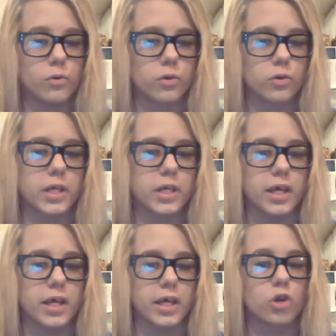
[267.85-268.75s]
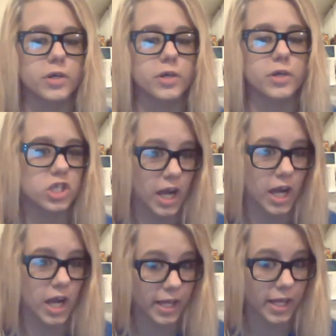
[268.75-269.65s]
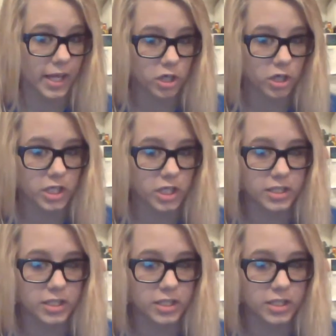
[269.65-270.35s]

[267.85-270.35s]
complete the interpretations guideline worksheets.